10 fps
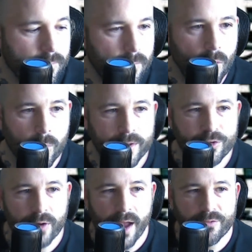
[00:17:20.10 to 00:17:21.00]
we
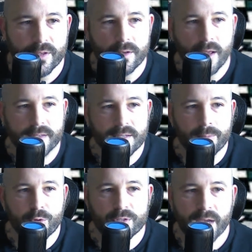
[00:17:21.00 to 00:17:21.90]
drafted
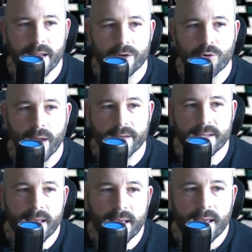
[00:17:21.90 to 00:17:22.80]
SMU tight end Grant
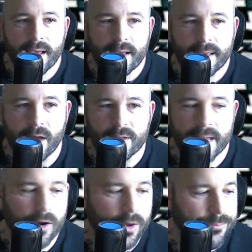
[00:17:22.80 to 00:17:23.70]

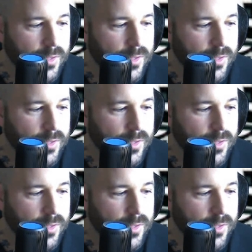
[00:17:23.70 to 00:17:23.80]
Calcaterra.